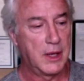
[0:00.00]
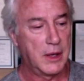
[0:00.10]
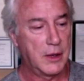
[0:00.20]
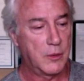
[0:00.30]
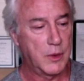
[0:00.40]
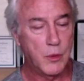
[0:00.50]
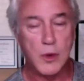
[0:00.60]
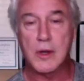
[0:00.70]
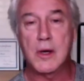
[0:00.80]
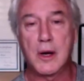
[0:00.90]
we
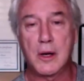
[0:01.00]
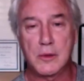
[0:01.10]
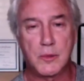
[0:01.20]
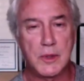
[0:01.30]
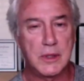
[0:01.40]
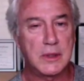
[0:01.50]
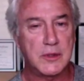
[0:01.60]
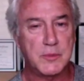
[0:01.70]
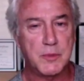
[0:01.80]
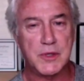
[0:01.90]
work hard, we
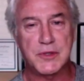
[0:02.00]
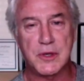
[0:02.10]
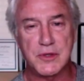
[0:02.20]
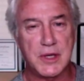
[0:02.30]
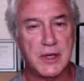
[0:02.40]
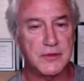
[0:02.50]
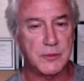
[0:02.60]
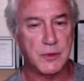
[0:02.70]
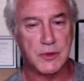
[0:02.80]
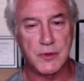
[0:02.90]
express ourselves,
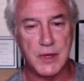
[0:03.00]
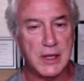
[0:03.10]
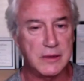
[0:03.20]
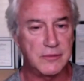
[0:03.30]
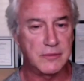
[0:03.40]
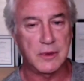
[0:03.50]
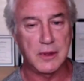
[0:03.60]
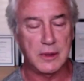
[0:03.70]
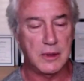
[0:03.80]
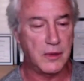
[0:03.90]
we're creative
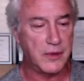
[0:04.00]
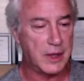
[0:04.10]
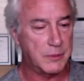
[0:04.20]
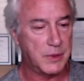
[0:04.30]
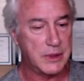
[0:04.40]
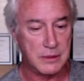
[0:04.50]
and all that, but